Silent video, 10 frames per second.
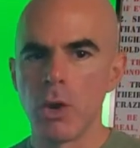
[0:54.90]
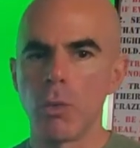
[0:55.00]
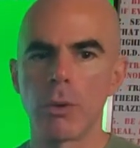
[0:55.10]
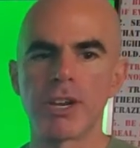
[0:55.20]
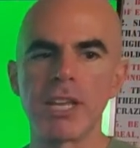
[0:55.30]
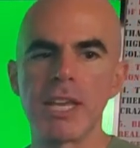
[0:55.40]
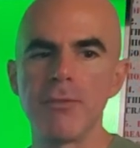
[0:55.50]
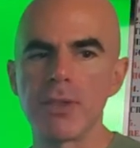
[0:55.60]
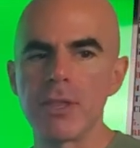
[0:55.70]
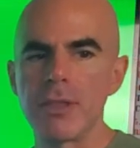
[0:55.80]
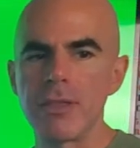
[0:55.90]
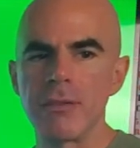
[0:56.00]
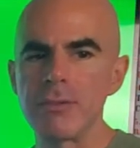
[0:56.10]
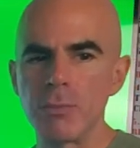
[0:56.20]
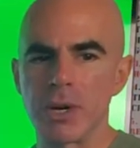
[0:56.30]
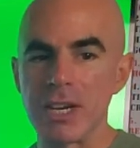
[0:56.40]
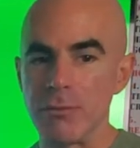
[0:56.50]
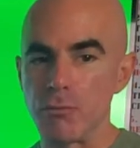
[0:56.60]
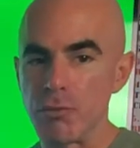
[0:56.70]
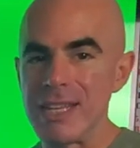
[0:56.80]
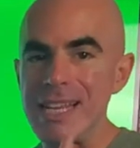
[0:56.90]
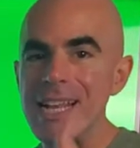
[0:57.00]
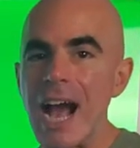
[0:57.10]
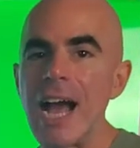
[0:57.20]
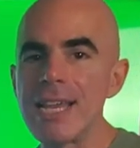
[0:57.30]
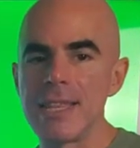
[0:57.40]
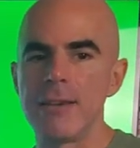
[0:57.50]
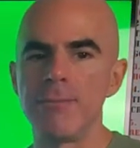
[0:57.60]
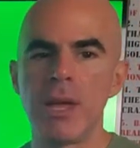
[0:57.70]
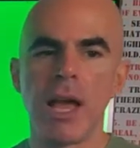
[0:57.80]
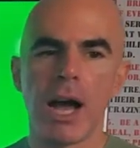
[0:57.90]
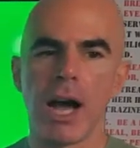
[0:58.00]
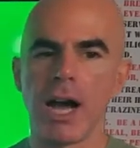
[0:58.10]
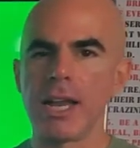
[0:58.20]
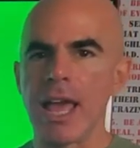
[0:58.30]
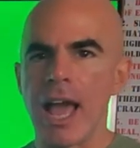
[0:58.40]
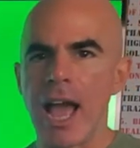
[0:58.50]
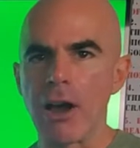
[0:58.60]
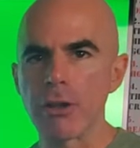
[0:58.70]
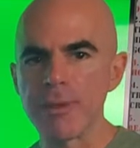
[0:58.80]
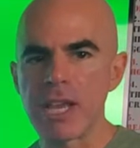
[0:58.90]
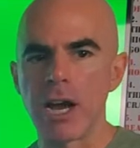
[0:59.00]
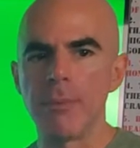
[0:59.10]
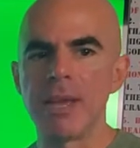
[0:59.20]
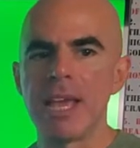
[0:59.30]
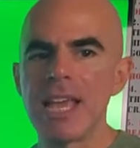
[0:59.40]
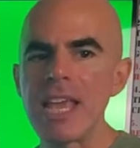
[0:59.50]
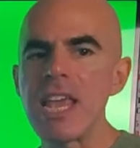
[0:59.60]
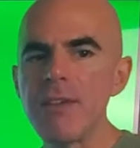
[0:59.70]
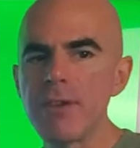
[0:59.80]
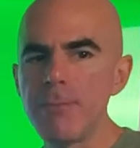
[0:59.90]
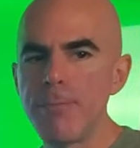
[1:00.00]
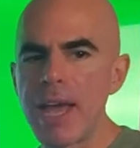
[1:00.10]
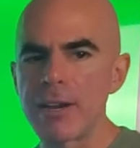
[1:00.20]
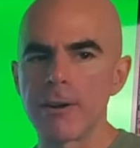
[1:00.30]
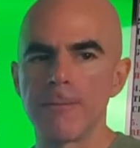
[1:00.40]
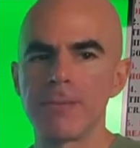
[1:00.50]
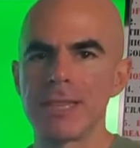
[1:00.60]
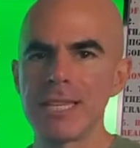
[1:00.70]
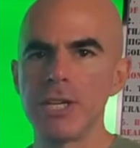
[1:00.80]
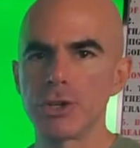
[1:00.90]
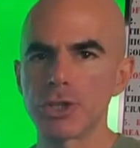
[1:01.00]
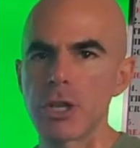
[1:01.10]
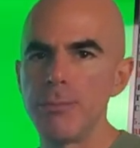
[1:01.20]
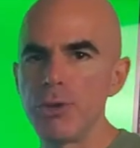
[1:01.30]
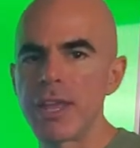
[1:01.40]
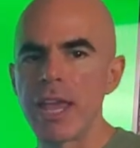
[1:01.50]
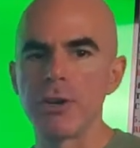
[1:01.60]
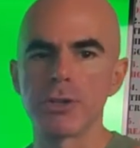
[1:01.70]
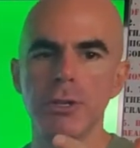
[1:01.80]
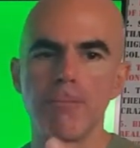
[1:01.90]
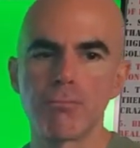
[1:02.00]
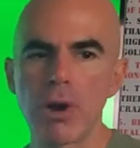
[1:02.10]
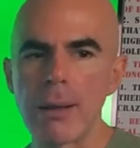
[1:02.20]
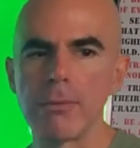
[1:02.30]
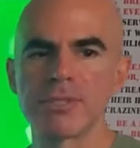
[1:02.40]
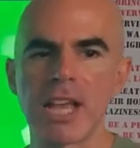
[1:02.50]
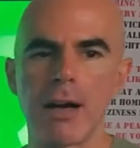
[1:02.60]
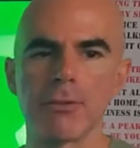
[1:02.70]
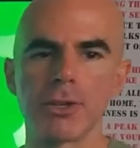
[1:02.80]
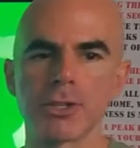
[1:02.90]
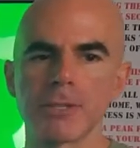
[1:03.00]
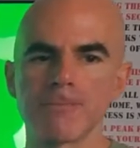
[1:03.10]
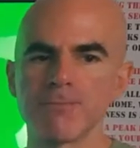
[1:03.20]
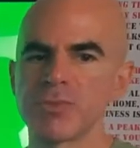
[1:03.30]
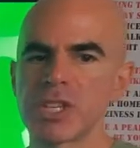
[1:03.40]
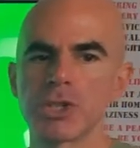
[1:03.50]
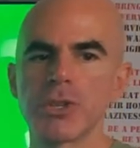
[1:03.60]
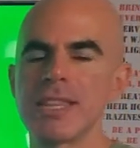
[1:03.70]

where we're going to give, we're going to really guide them on how to become even better leaders, communicators, problem solvers, so that